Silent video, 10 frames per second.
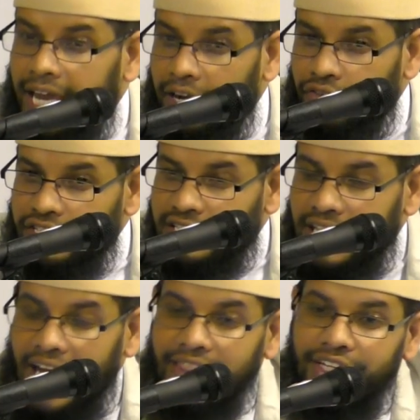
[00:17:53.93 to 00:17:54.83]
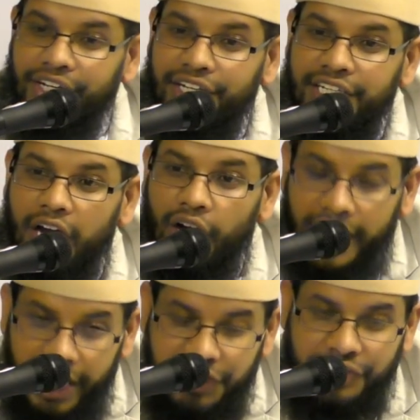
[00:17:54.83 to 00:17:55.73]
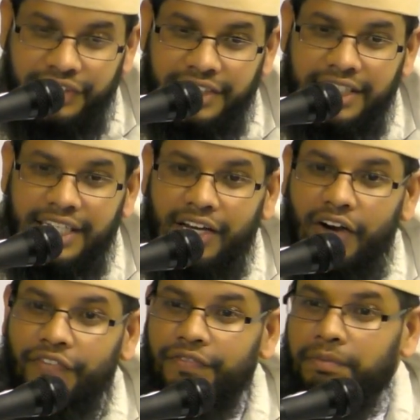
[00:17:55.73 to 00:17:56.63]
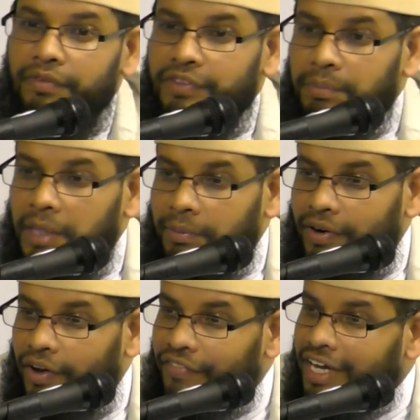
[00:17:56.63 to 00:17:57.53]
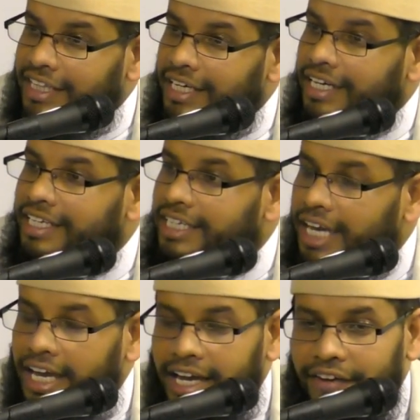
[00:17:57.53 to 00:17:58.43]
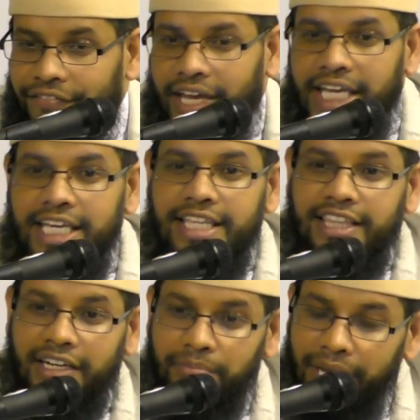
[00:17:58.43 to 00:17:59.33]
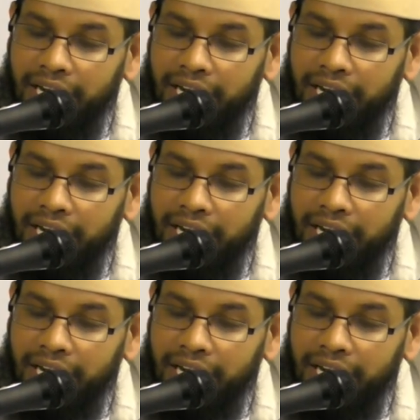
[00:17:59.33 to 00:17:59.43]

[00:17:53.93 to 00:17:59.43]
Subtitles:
and obviously other occasions of the people of other faith and